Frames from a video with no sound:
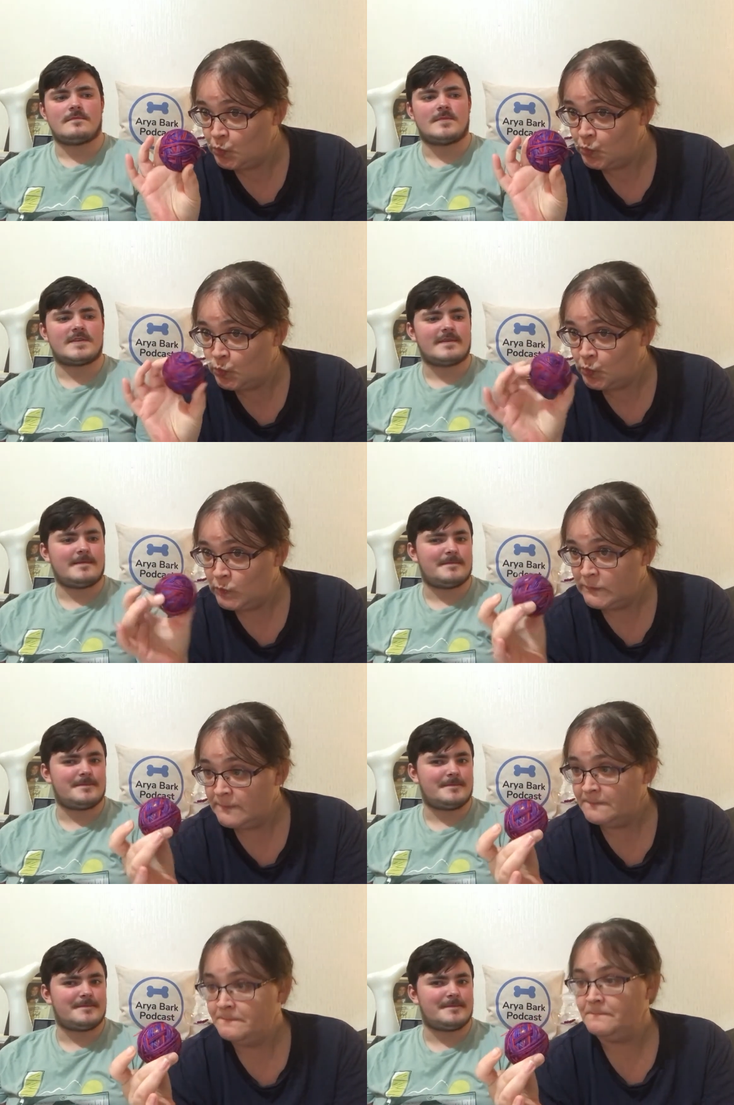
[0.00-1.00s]
Speaker 1: What's that?
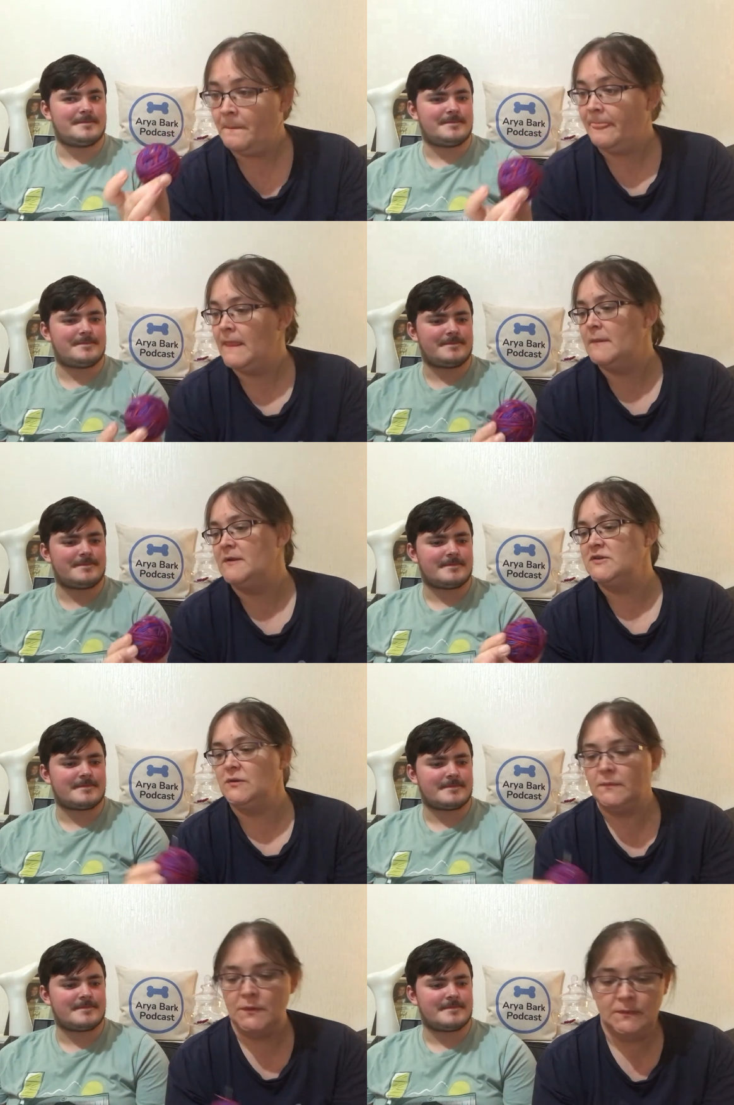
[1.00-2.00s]
A magic
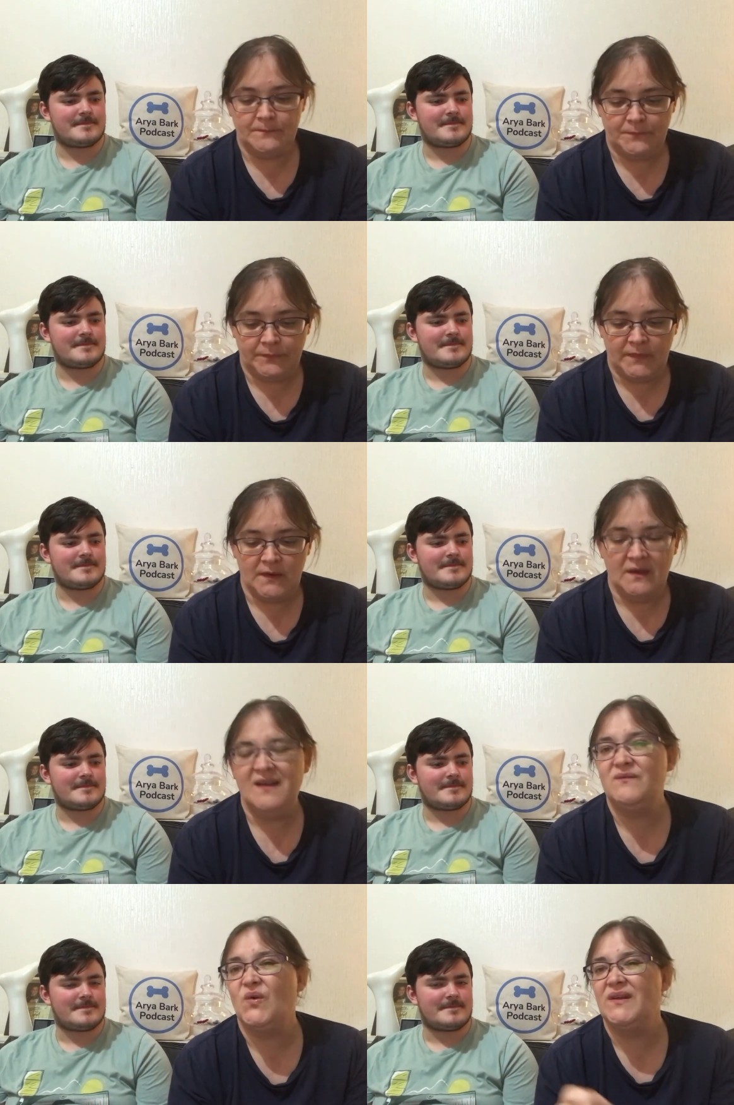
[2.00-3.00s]
knot ball.
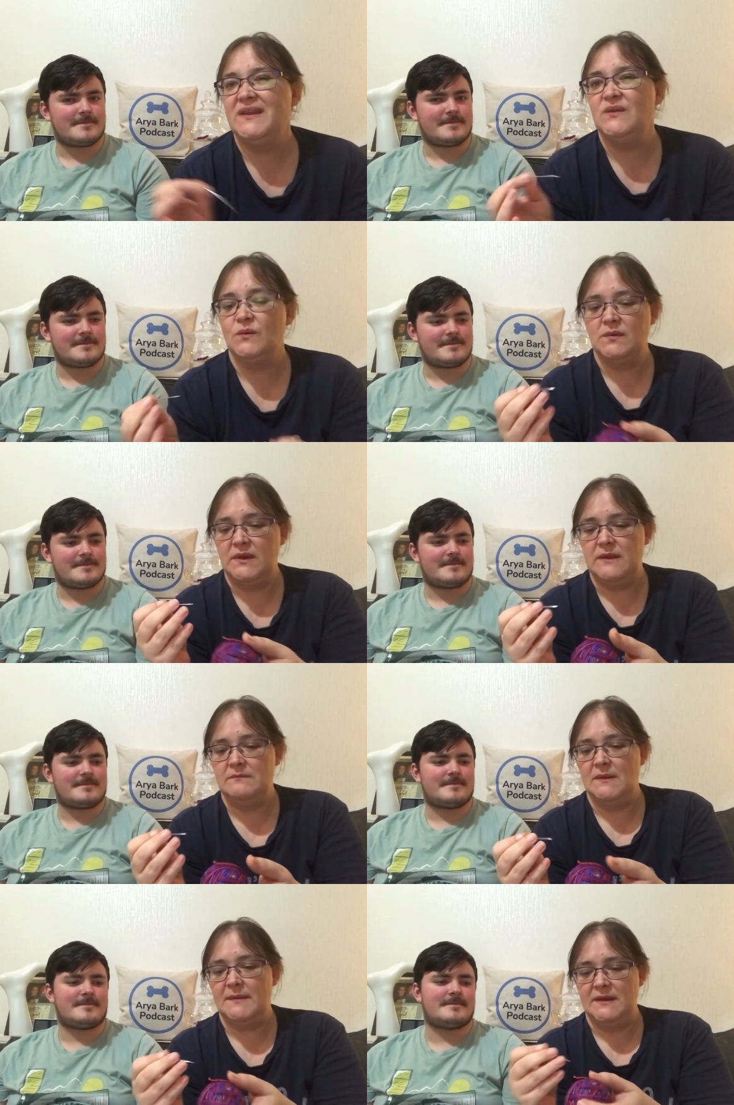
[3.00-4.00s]
I've got a needle keeping
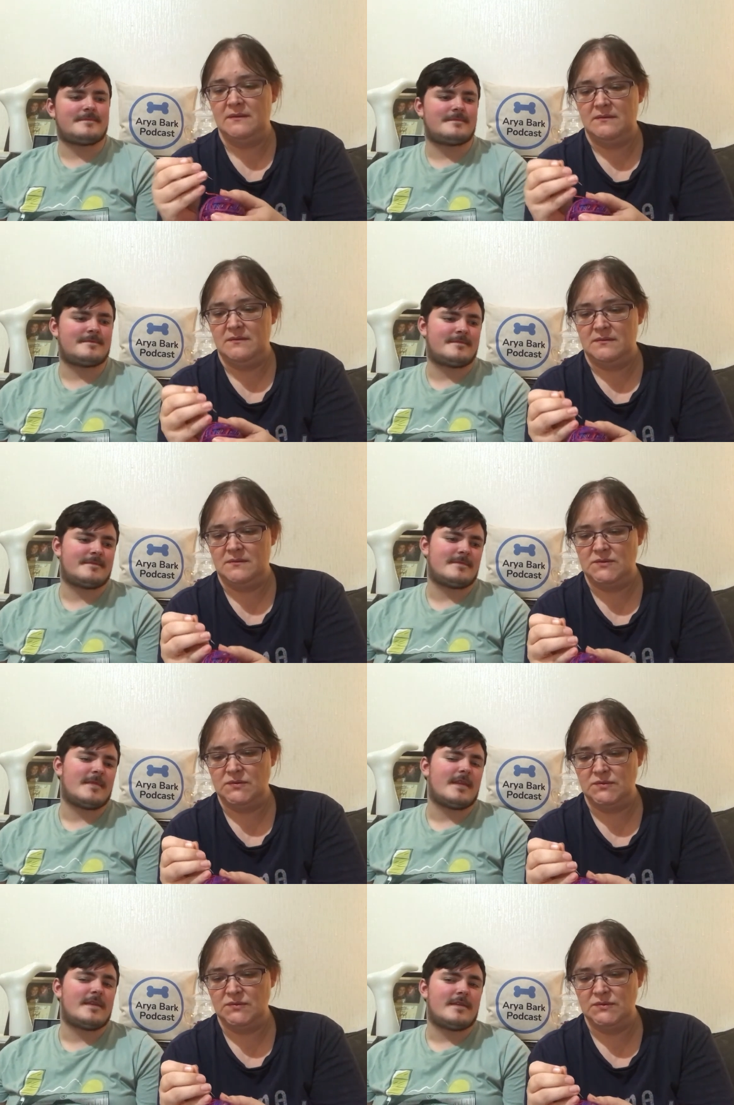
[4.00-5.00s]
my bit so
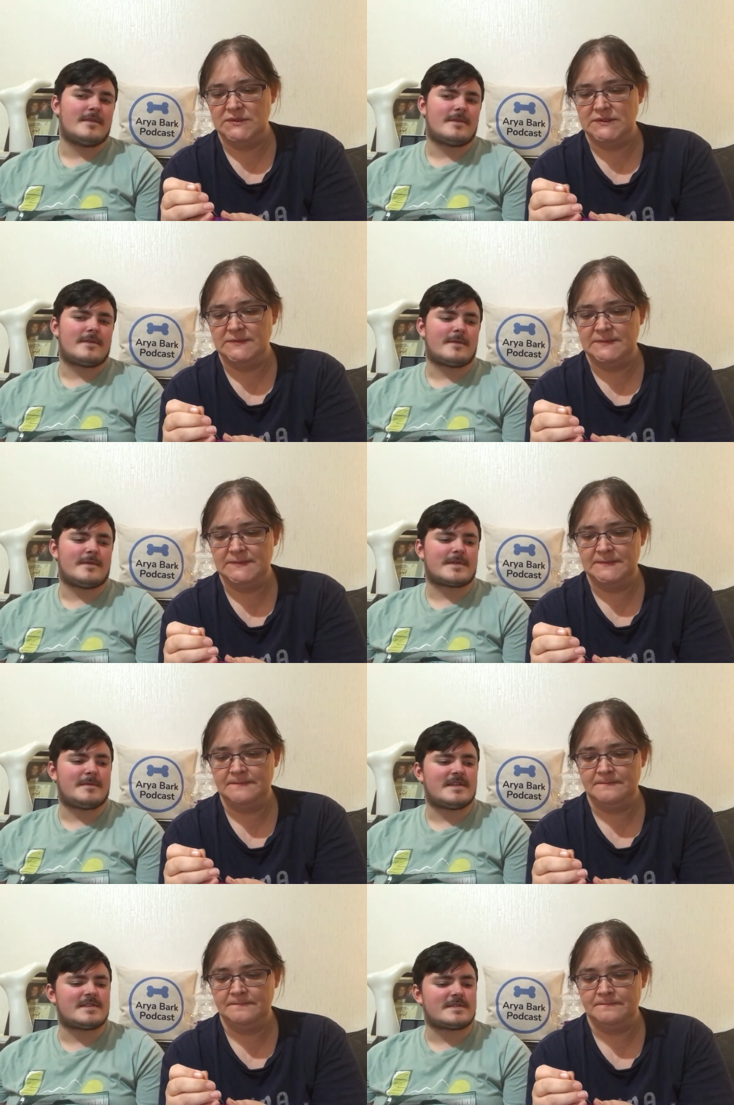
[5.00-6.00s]
I don't lose
Speaker 2: it. So what's a
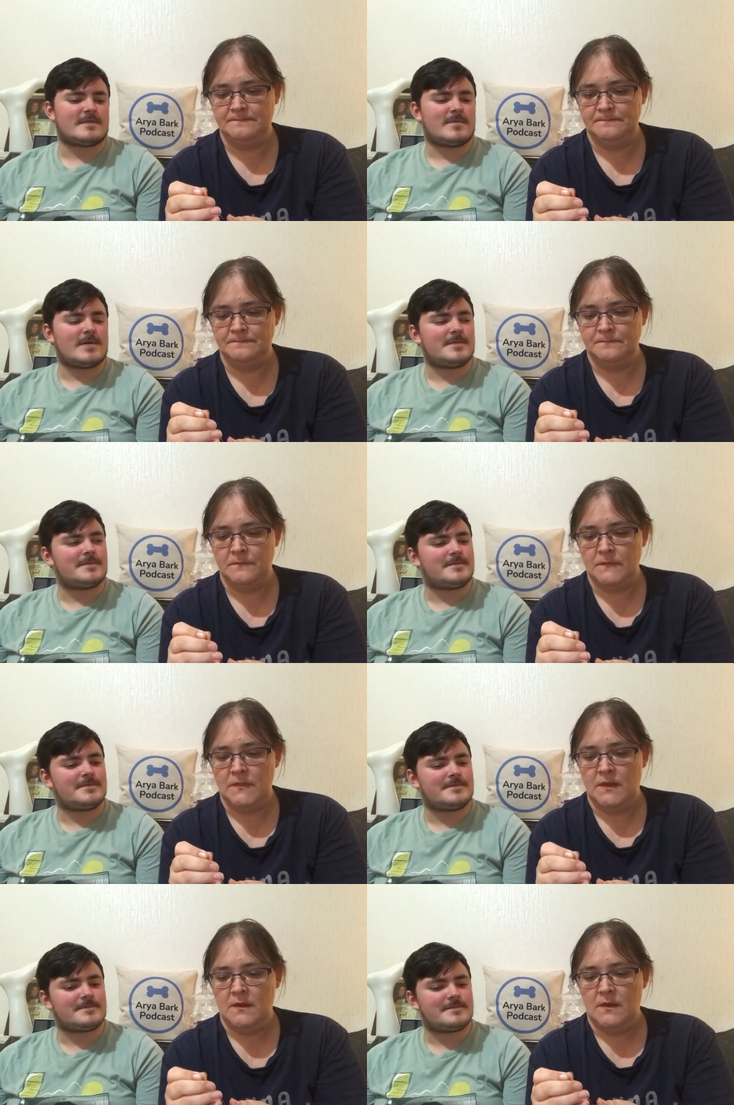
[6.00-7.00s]
magic number?
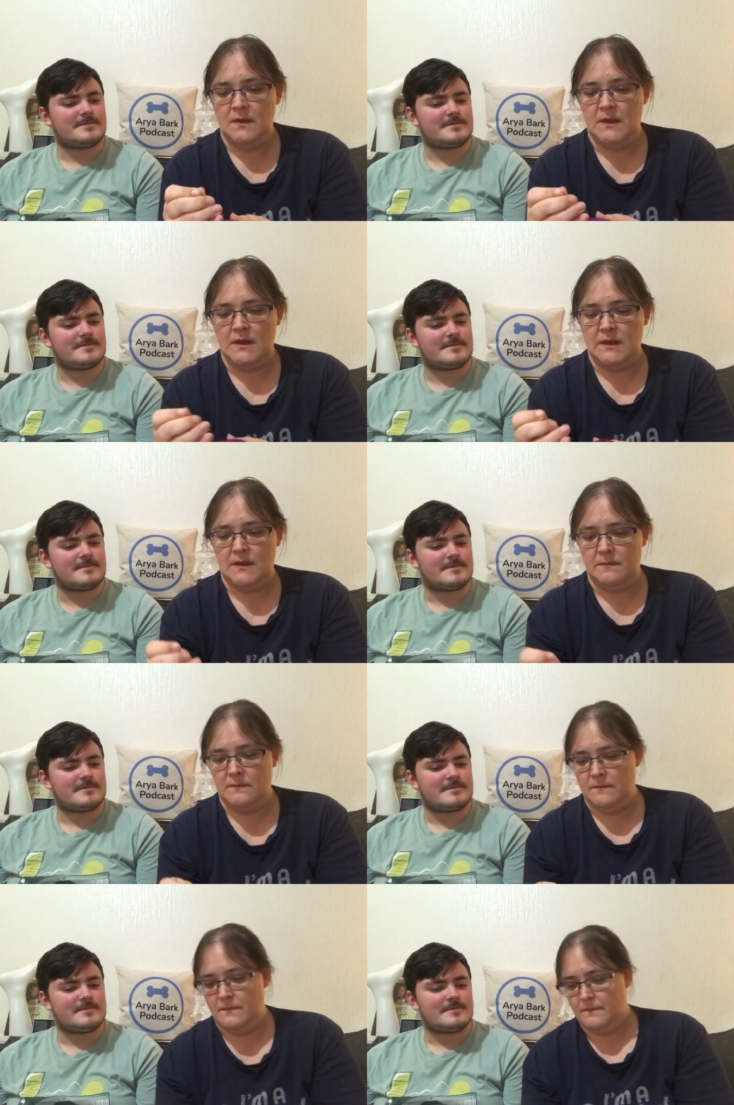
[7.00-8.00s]

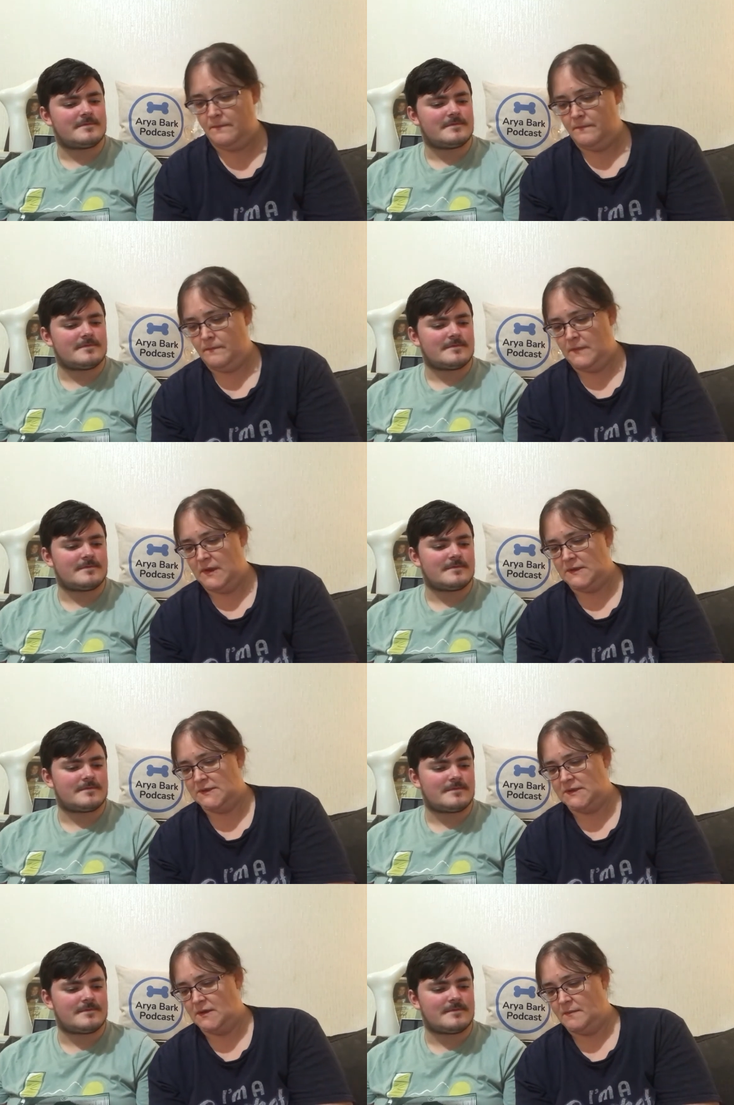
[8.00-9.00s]
Speaker 1: Um,
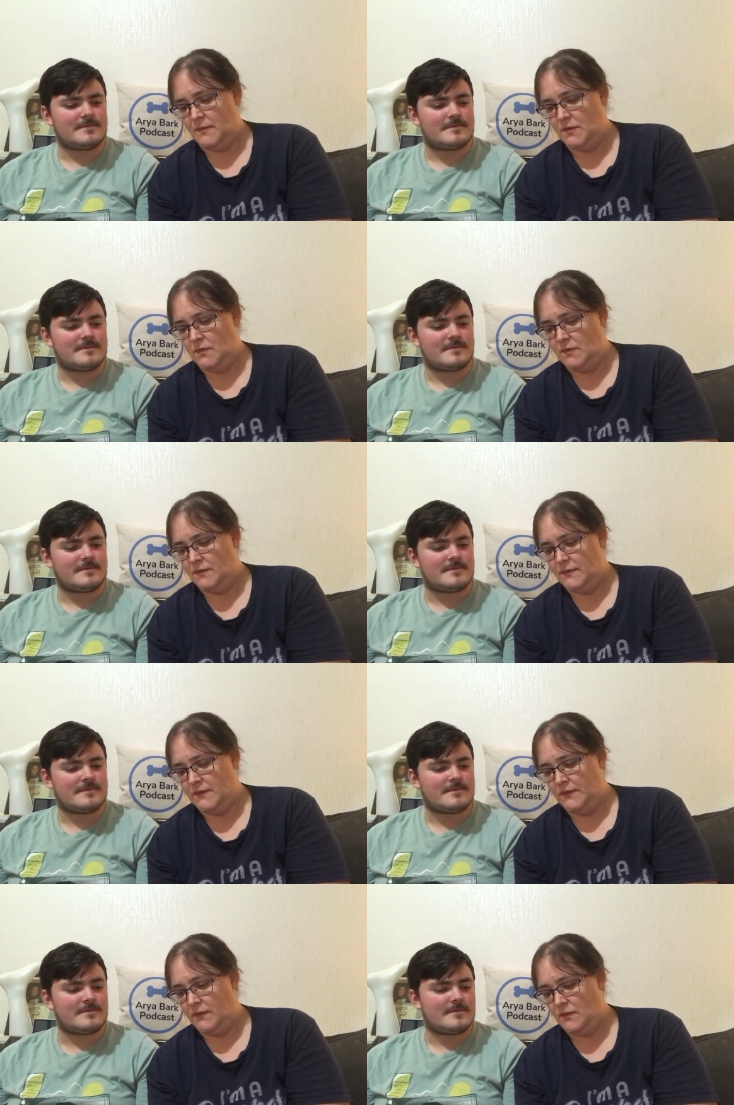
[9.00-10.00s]
it's a ball
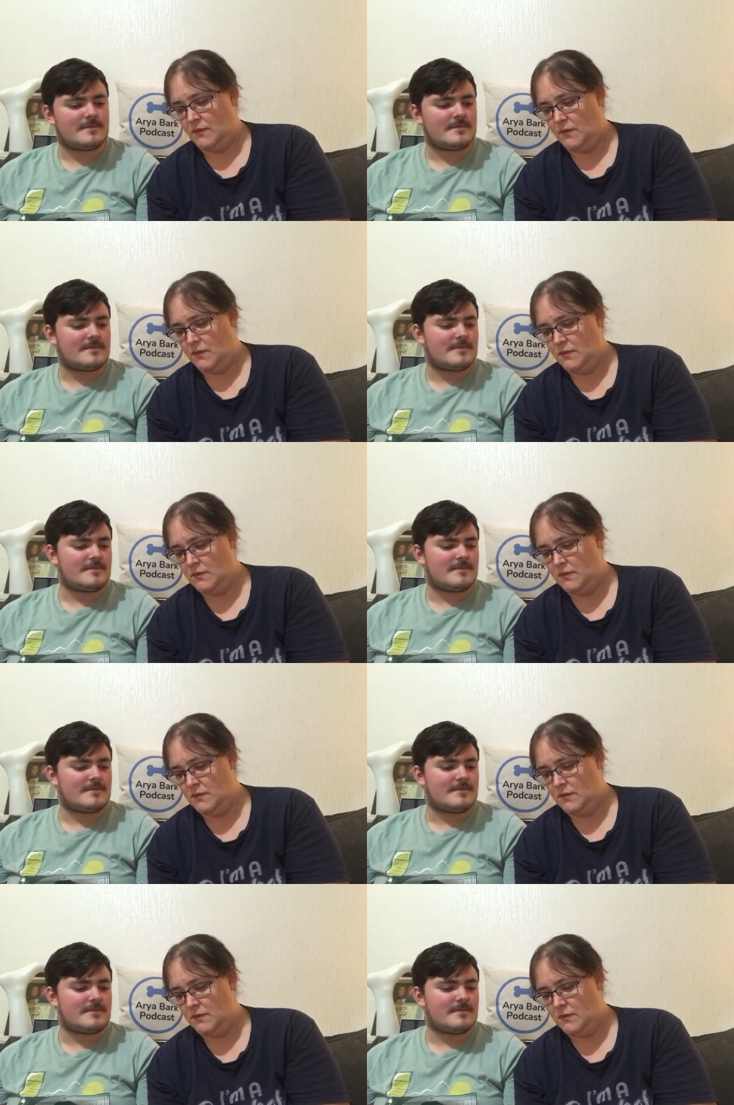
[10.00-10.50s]
that's all